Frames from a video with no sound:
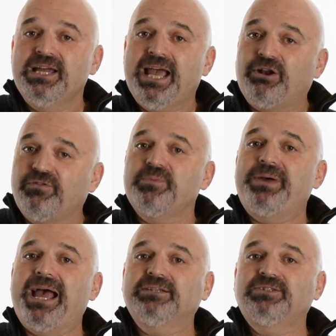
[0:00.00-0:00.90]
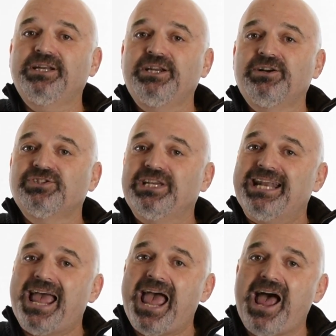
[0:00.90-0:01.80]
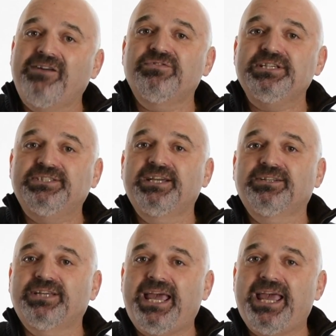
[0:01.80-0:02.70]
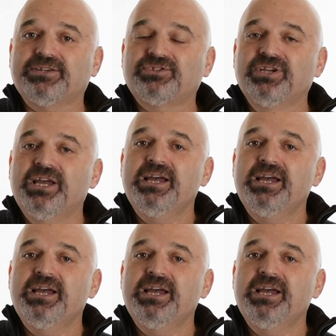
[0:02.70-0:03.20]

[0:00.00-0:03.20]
And over the past 10 years, in every single case,